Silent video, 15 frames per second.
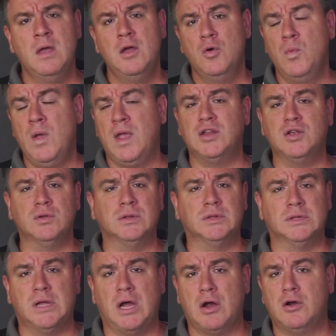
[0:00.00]
We can do
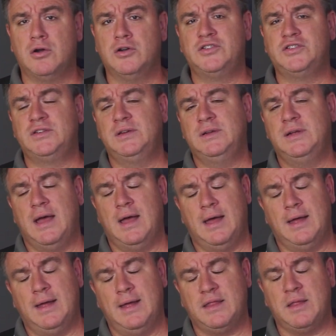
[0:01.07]
large,
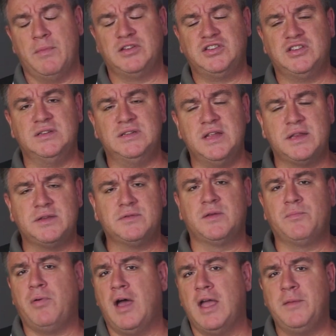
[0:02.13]
as I mentioned,
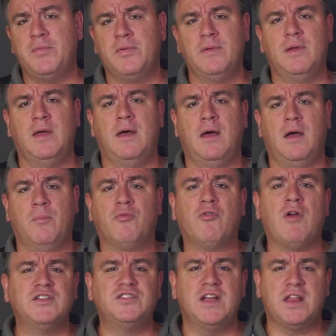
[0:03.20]
district pipe
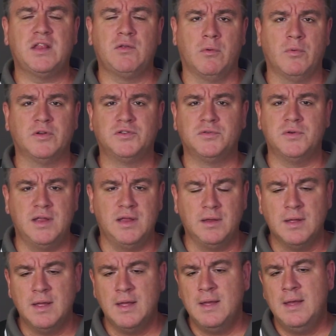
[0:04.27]
projects where we're
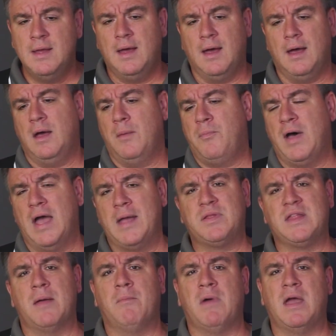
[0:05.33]
treating pipes
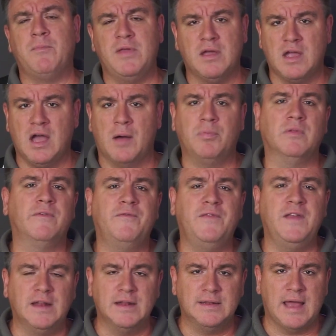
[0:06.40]
that might be a couple of
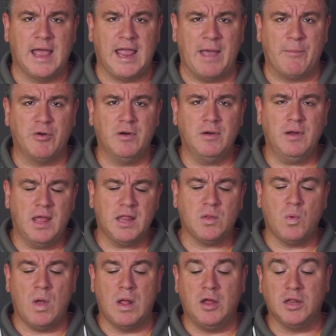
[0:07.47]
feet in diameter, as
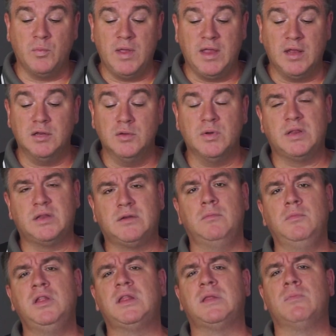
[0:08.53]
well as we can do
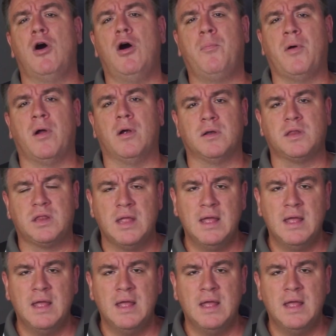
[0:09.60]
extremely small parts